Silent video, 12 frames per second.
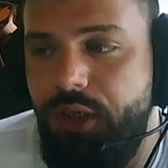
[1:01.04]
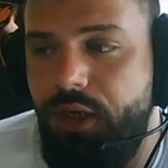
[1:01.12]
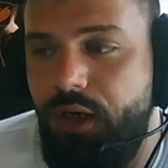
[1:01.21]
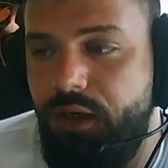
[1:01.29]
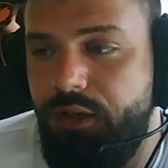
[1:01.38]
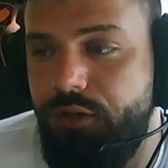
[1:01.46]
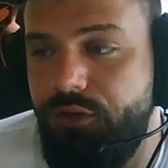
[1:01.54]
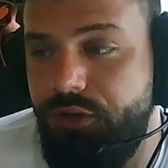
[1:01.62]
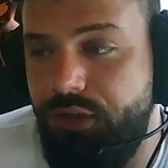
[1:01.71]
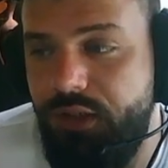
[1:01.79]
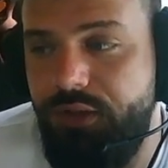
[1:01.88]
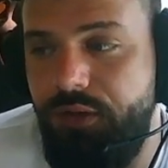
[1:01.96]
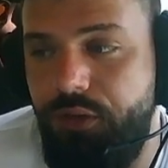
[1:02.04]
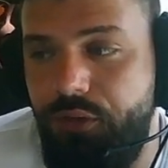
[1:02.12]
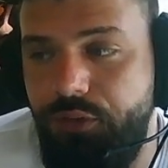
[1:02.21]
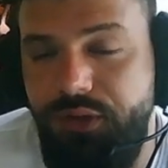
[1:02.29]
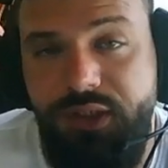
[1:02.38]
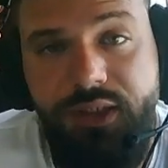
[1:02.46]
are conducted
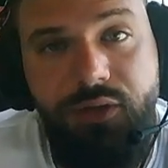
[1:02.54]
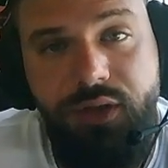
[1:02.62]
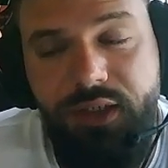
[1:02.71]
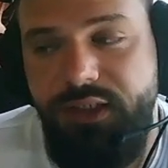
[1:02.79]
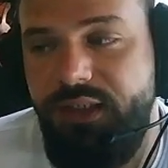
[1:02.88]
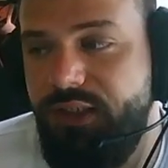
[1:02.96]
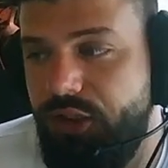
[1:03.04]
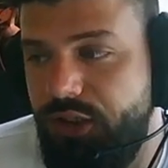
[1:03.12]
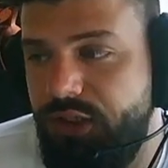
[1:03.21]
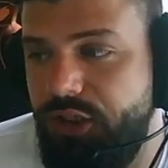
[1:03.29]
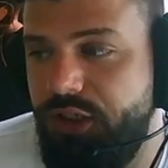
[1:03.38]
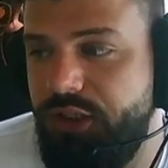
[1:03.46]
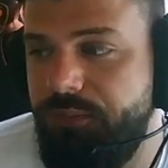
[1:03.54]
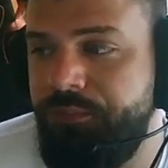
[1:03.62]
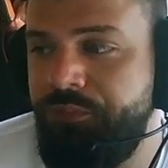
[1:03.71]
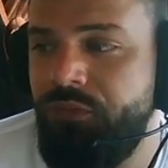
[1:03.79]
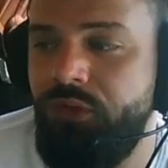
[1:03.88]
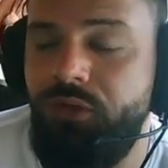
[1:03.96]
through centralized exchanges,
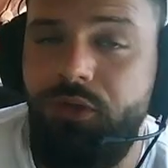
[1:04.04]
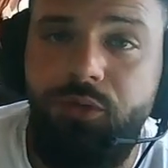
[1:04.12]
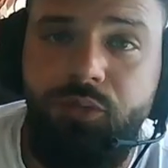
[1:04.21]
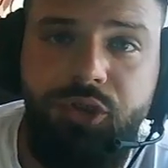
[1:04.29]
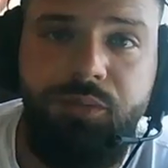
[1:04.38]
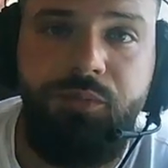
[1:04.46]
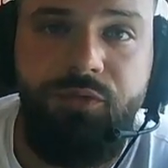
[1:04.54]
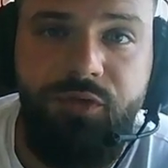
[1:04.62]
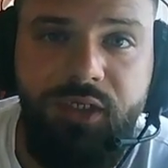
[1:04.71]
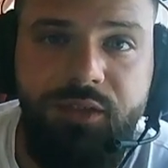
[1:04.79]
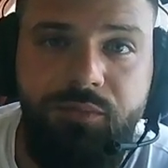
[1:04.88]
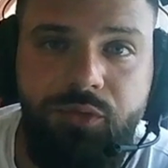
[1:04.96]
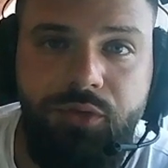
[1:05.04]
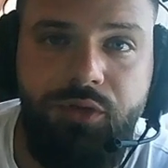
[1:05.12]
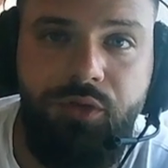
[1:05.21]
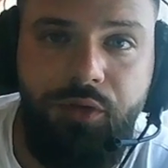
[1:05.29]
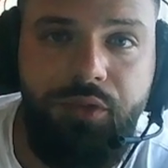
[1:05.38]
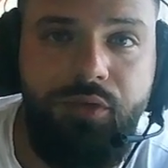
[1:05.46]
which provide more
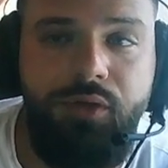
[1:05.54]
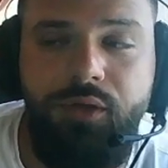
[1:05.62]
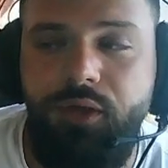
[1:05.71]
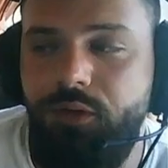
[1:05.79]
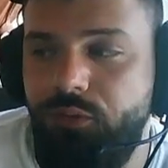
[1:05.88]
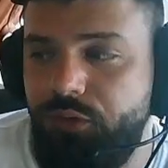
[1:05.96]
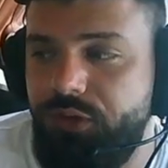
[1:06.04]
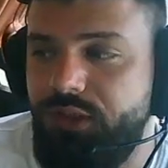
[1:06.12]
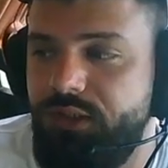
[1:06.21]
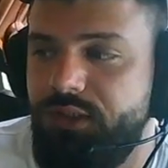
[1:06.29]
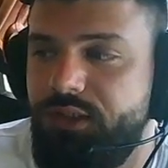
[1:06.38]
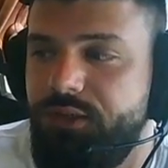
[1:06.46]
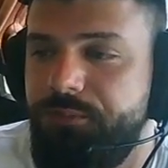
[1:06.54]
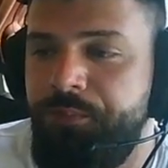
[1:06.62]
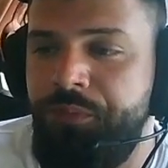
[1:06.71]
trustworthiness.